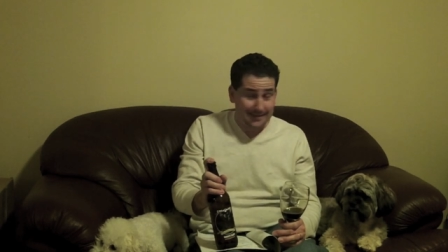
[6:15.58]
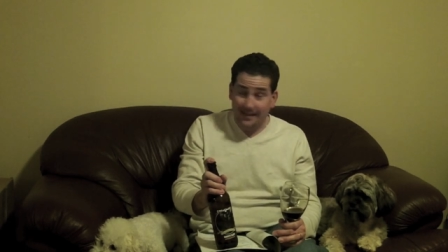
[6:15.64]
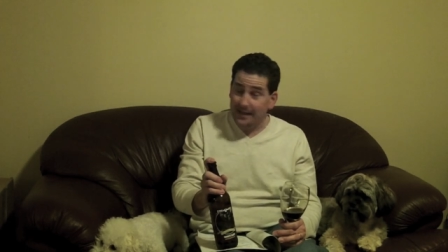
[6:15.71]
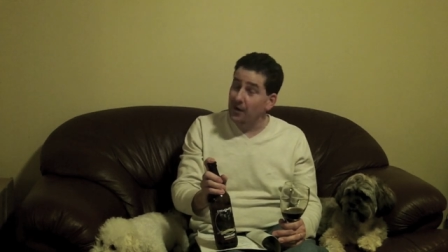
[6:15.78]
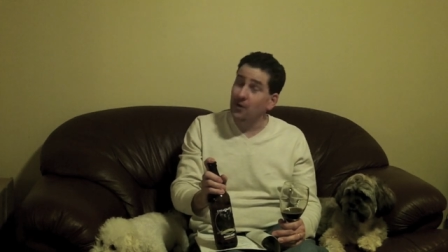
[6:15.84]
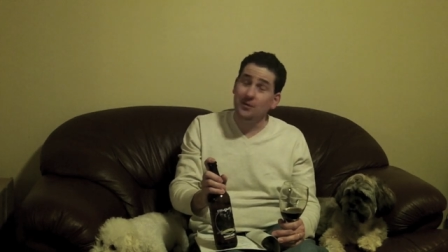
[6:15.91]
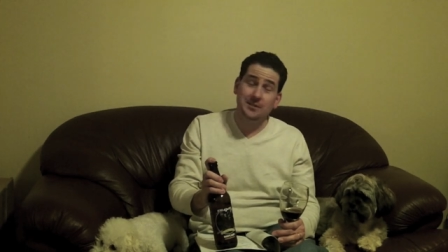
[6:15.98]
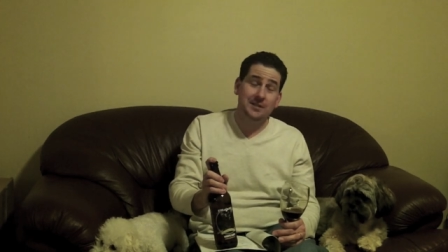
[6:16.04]
they
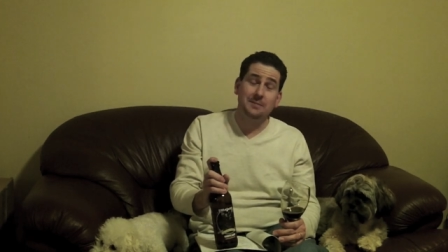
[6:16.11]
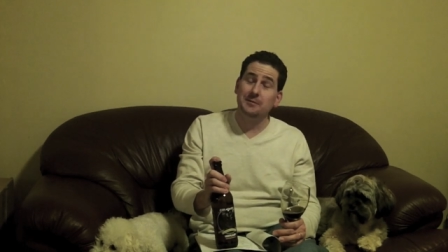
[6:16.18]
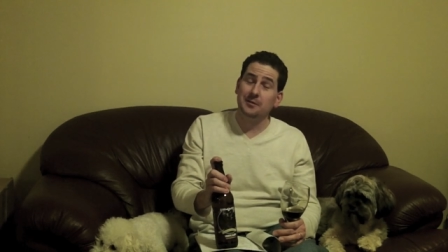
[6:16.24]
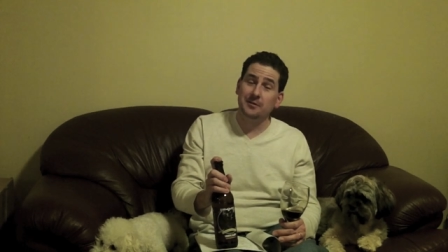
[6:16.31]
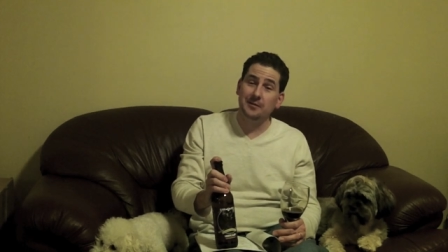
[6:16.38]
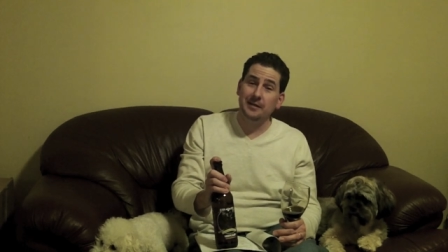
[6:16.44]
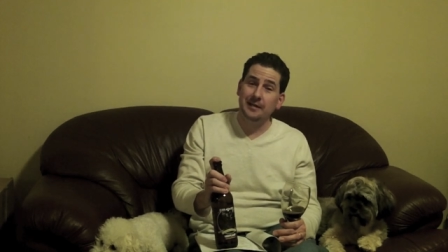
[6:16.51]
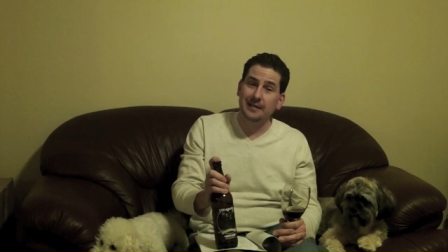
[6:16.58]
all seem to
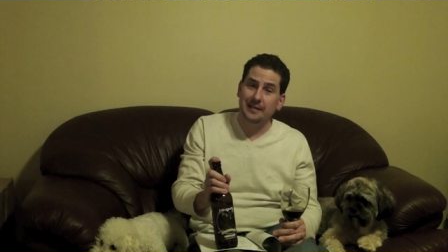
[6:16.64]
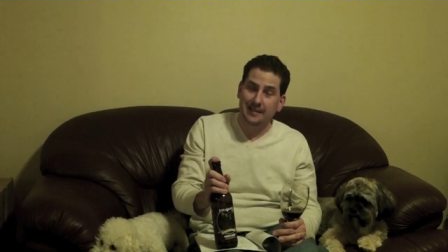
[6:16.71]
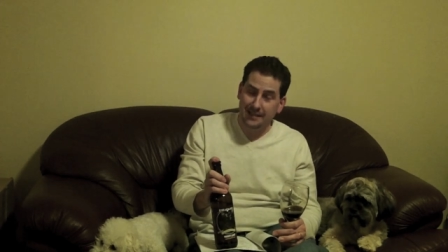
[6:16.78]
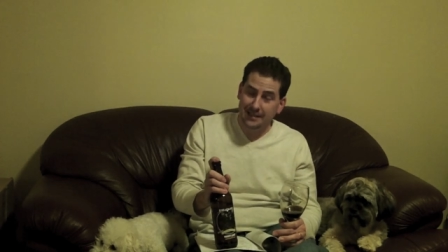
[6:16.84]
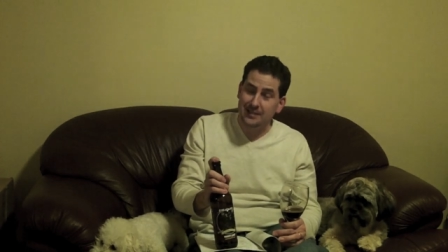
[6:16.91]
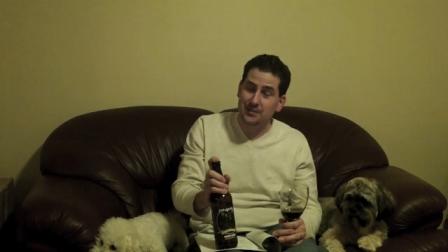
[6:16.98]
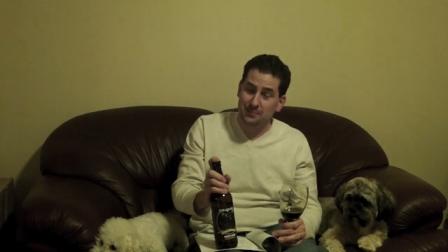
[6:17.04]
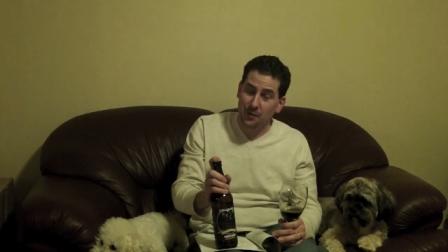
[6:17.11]
agree.
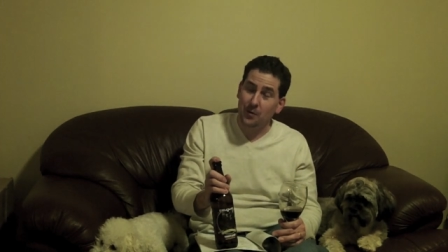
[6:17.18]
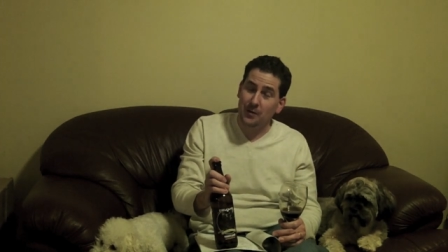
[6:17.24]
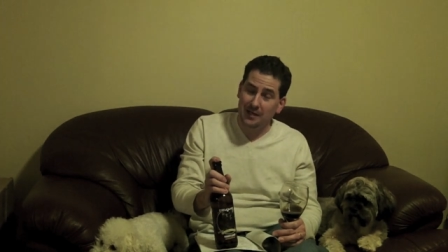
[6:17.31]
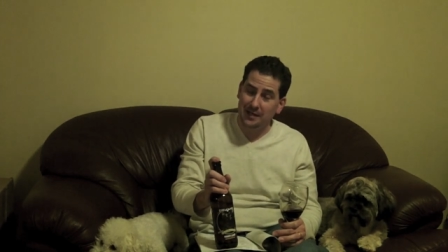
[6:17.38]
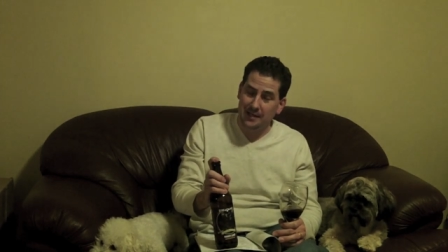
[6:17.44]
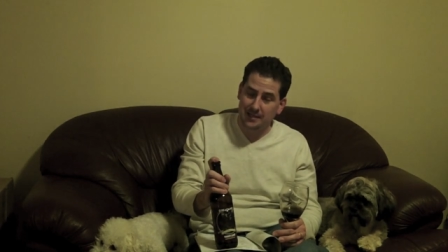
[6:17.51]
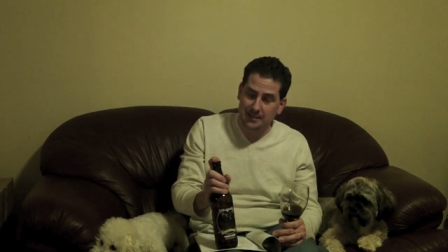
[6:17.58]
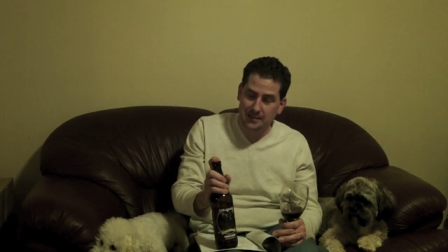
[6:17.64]
It's
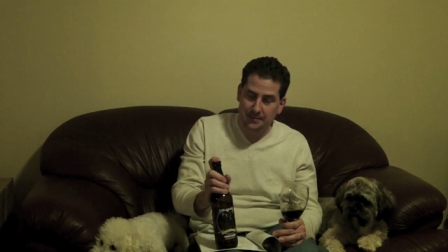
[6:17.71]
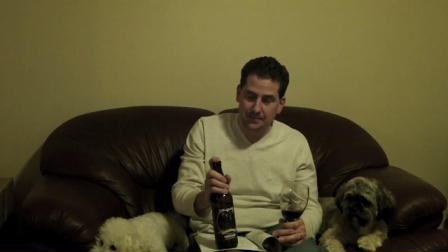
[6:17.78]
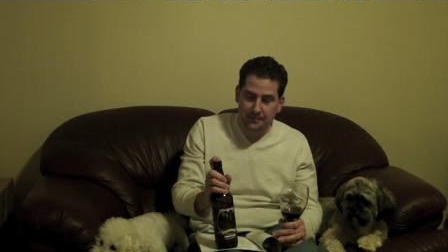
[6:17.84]
smokiness.